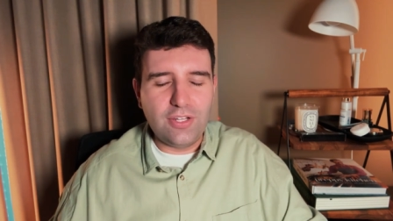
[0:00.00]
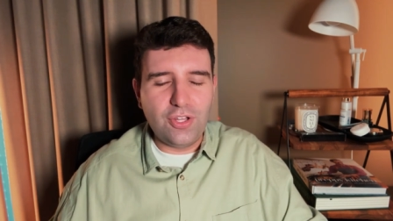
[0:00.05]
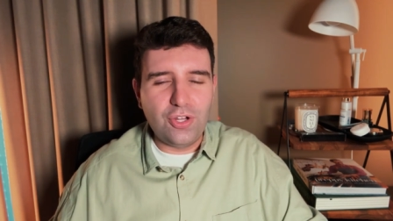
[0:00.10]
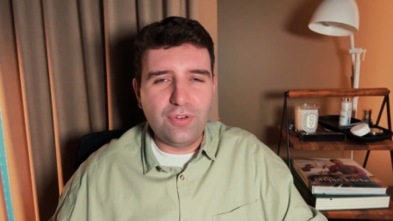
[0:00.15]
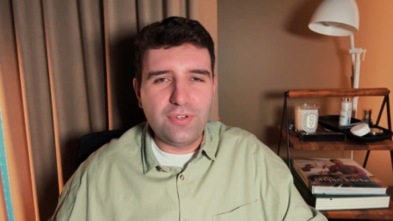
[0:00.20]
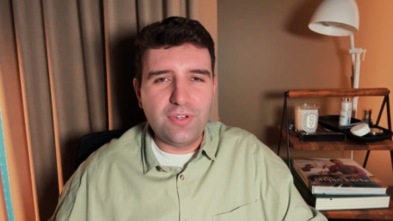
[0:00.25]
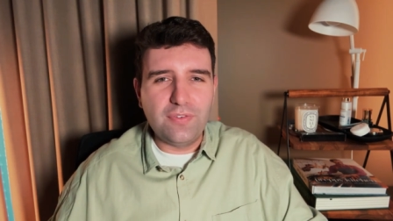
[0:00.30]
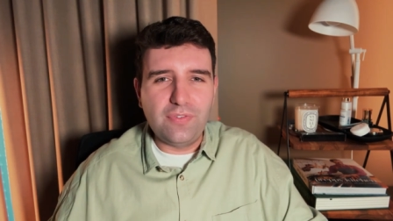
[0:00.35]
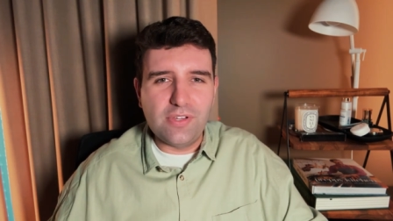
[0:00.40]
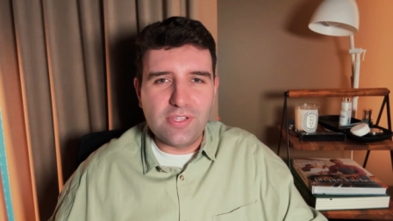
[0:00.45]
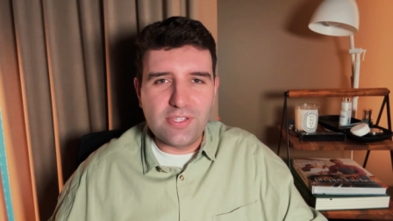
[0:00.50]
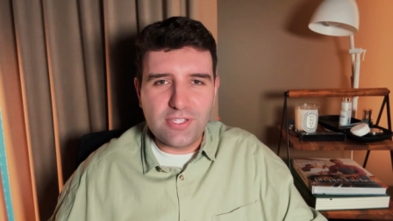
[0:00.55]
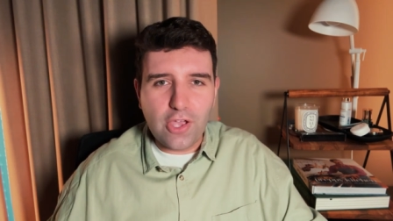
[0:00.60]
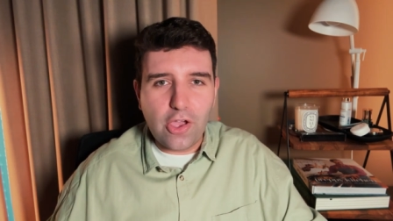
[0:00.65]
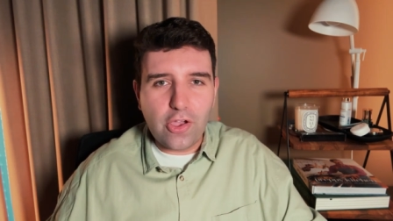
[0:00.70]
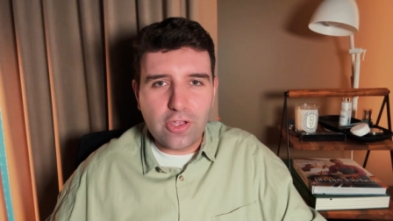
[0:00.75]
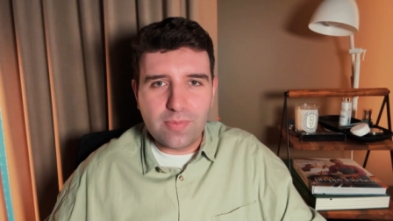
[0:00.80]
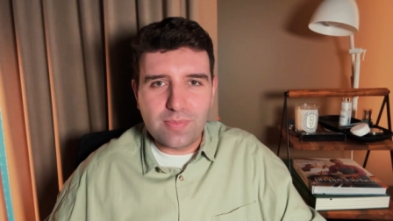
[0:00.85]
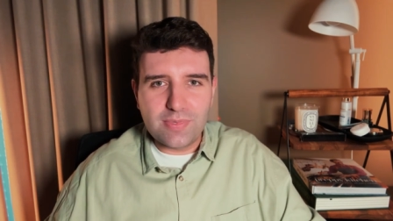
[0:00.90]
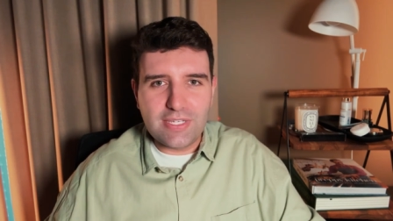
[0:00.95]
a lot of different
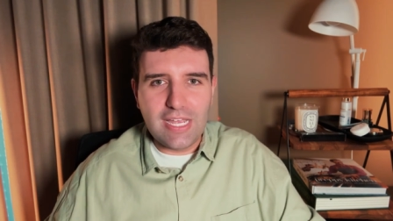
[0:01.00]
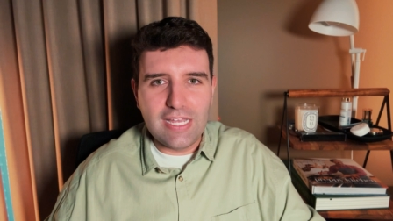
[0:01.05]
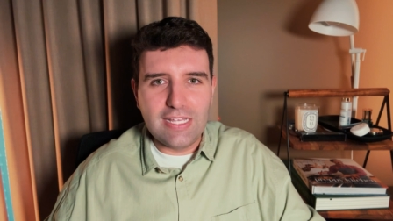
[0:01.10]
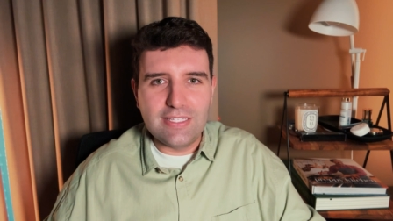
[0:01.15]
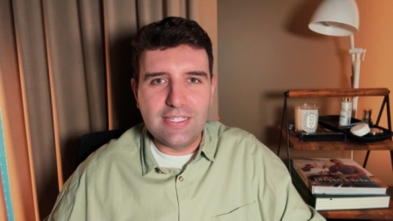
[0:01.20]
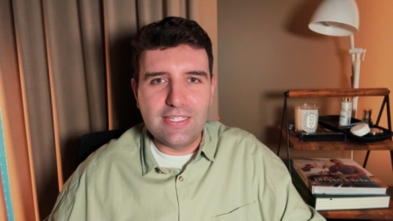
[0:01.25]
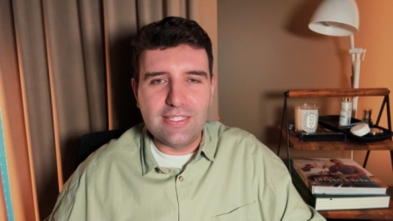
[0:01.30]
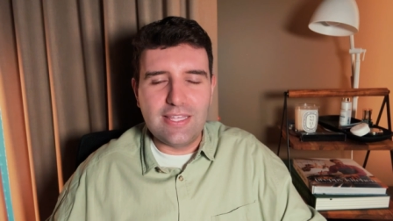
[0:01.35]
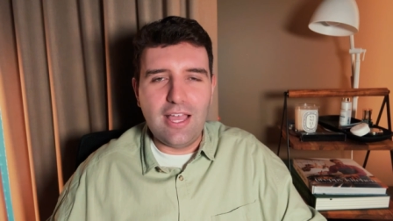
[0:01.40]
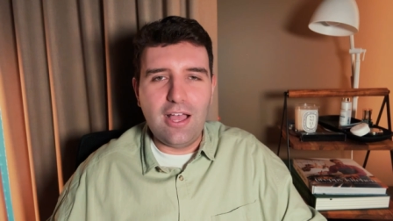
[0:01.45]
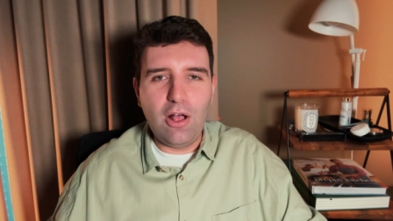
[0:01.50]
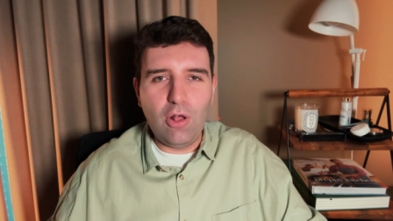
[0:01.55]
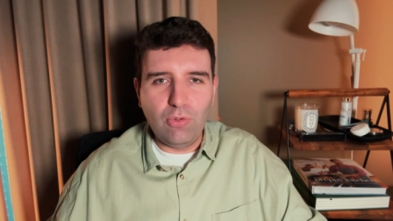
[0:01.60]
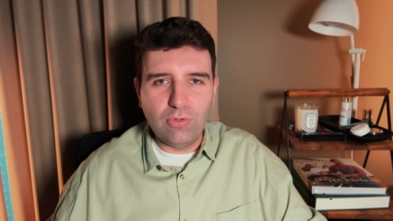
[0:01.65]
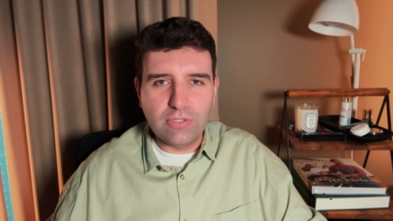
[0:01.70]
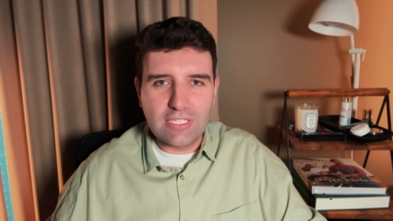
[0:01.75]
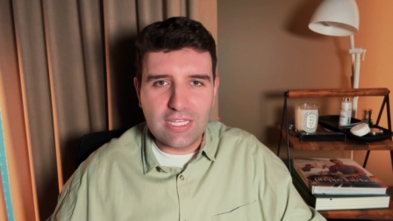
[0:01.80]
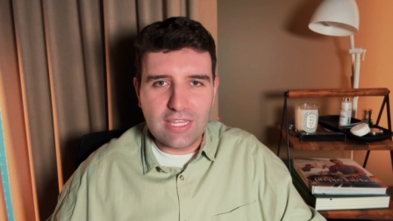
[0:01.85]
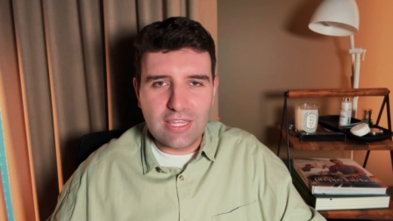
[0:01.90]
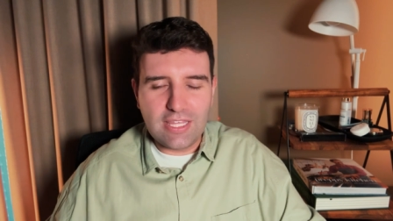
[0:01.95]
circumstances that
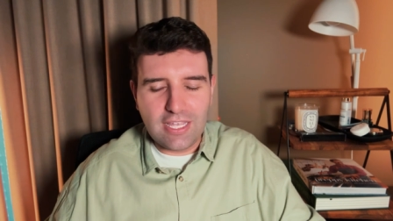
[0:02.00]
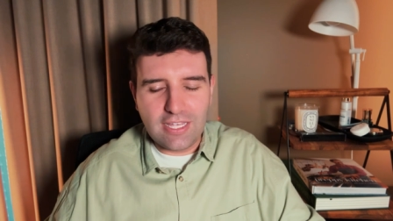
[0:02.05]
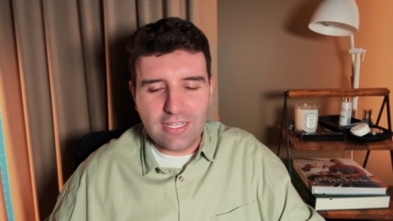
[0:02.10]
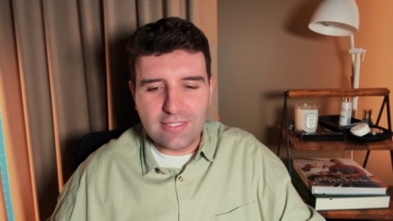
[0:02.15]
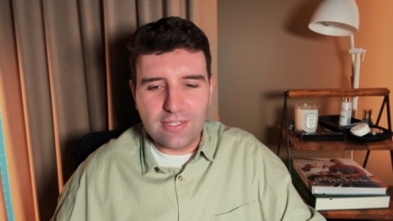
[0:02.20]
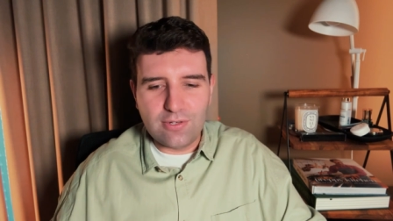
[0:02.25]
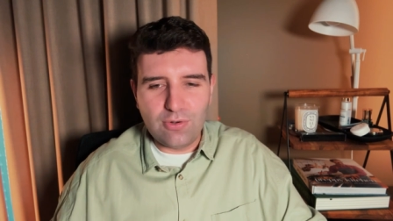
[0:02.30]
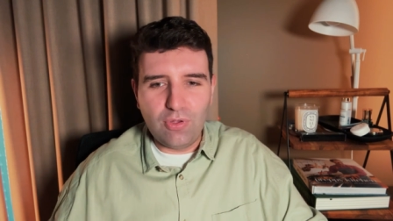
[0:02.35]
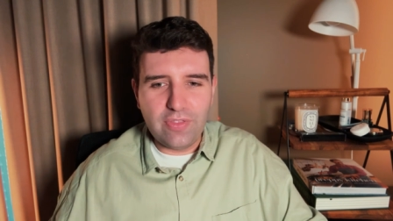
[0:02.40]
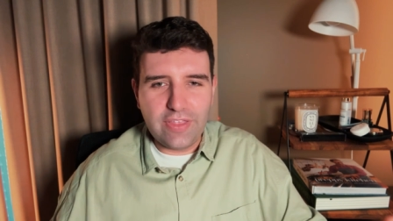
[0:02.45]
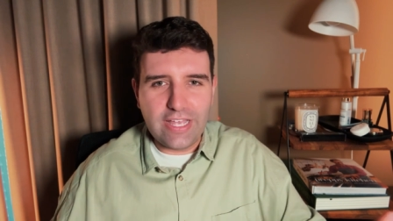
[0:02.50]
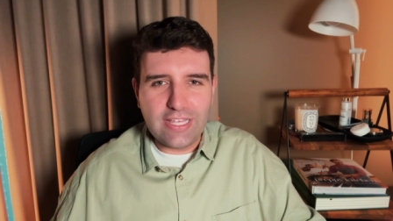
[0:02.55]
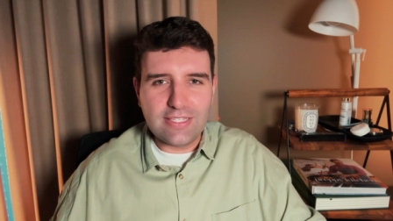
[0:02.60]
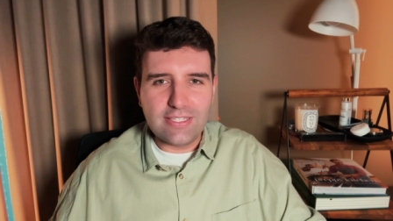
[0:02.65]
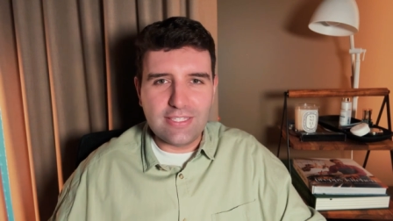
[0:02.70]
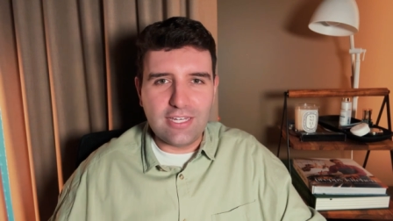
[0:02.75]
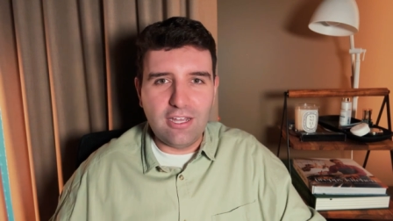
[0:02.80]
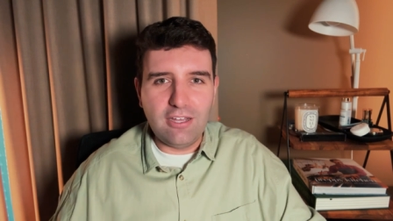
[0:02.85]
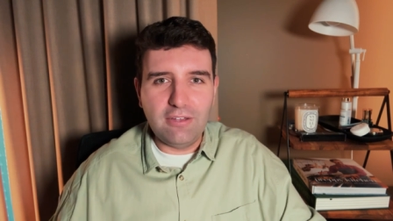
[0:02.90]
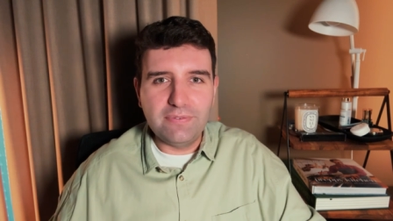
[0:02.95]
alter things and all that
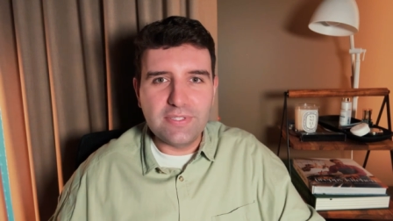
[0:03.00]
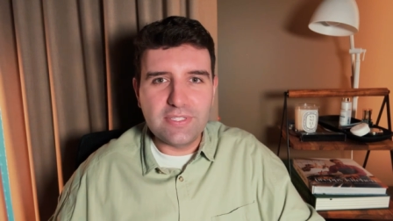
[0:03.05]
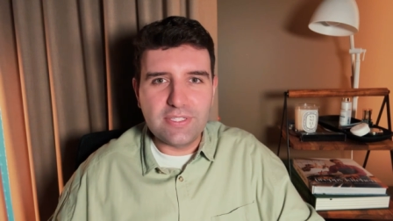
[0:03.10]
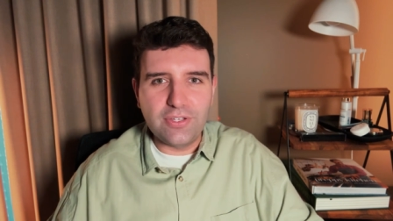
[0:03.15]
stuff.